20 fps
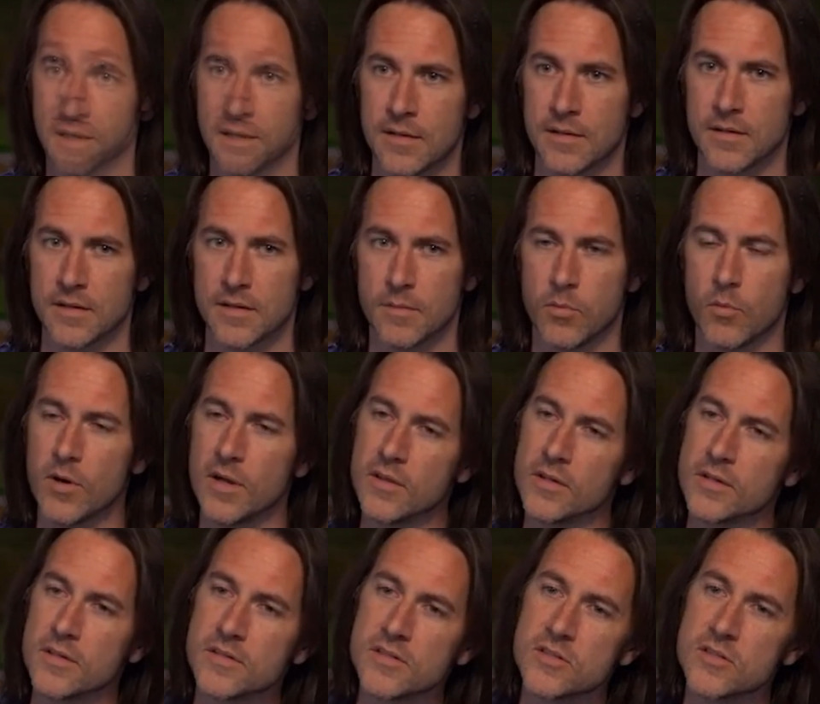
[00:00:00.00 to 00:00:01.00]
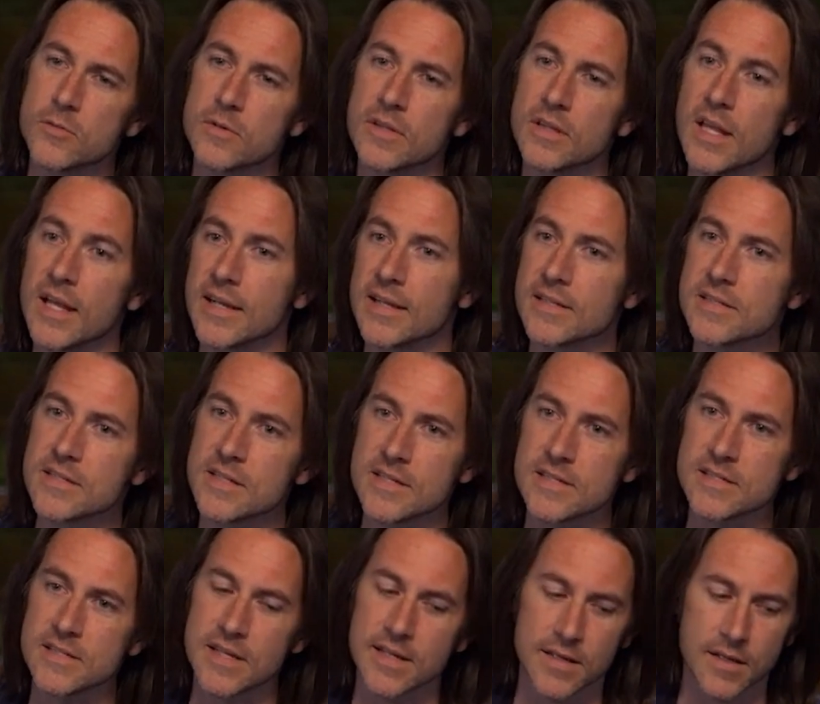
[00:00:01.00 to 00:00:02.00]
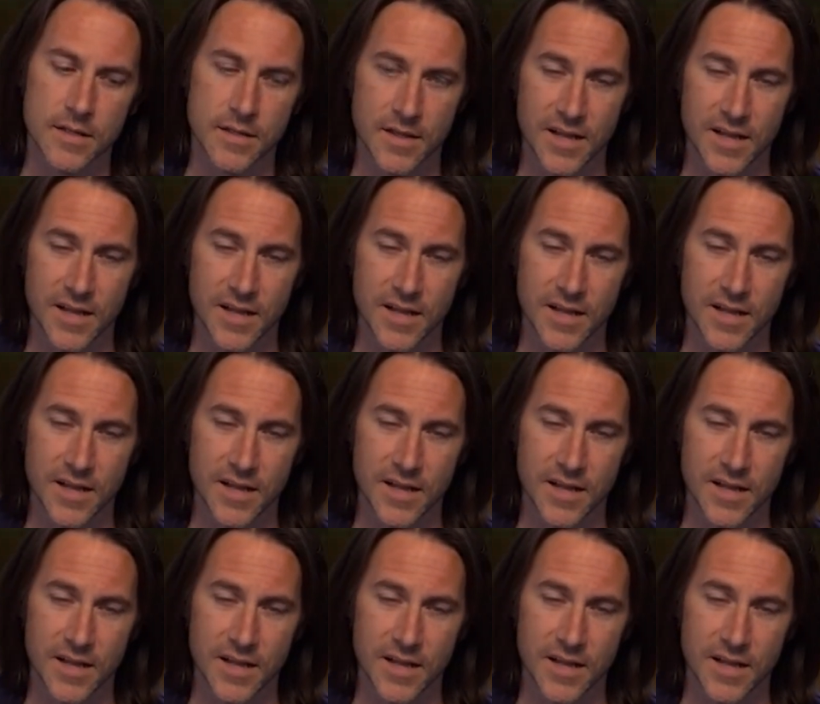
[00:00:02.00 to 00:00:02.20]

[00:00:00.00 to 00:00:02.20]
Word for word: And the boy looks to it like it's listening.